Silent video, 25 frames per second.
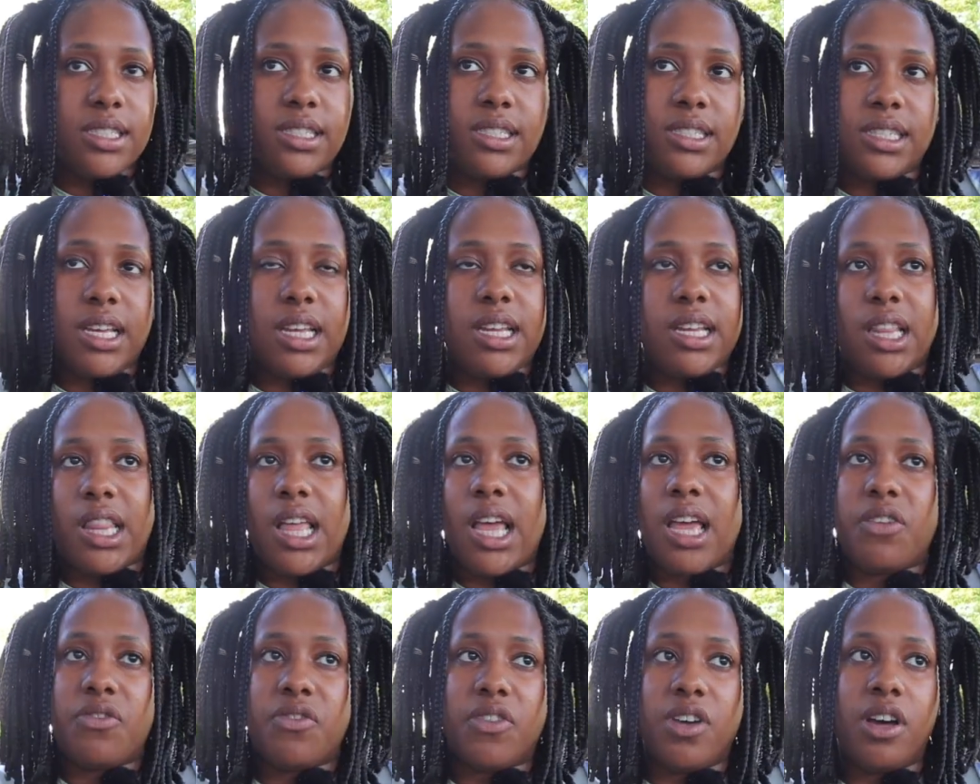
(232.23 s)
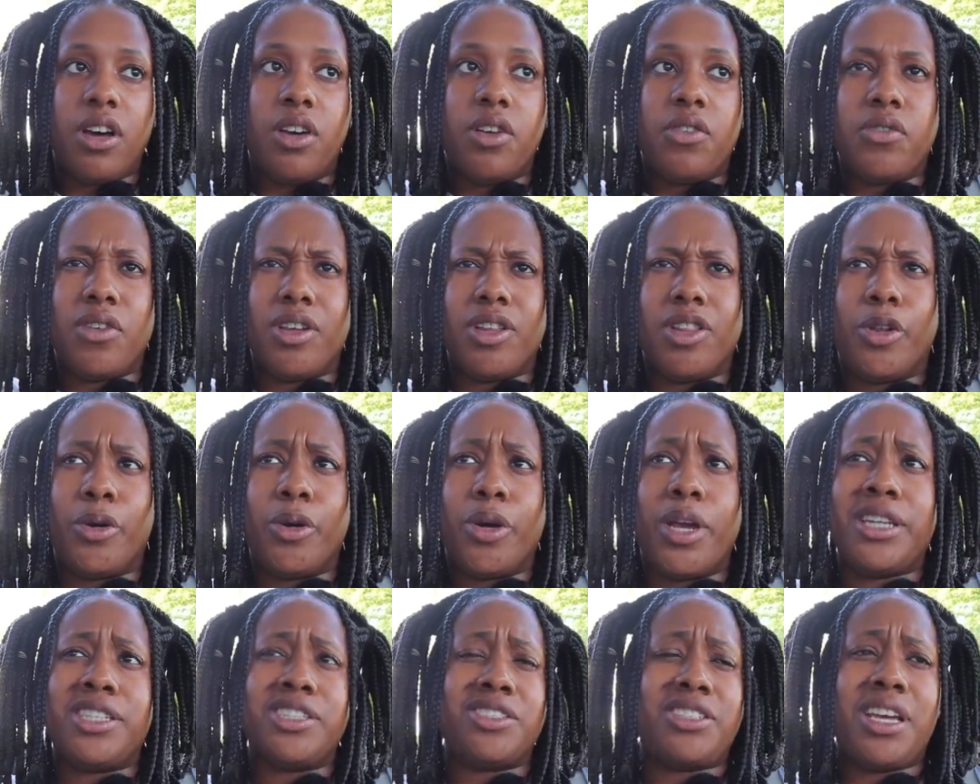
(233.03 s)
It's a day in the life of a
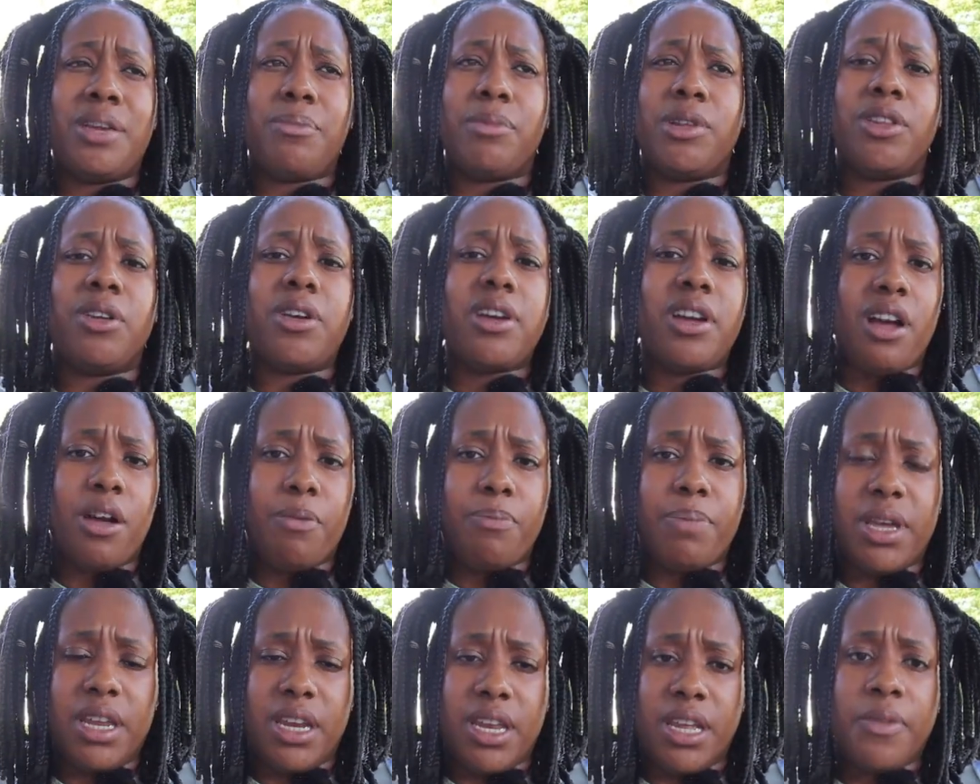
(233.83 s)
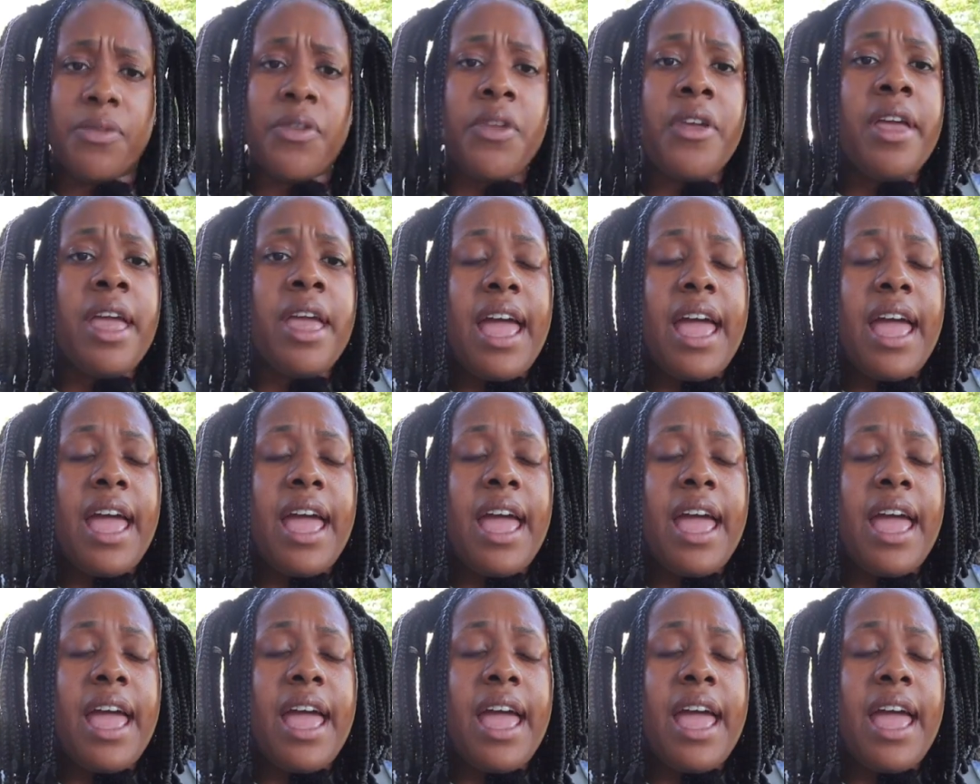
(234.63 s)
entertainment lawyer. I'll pin it.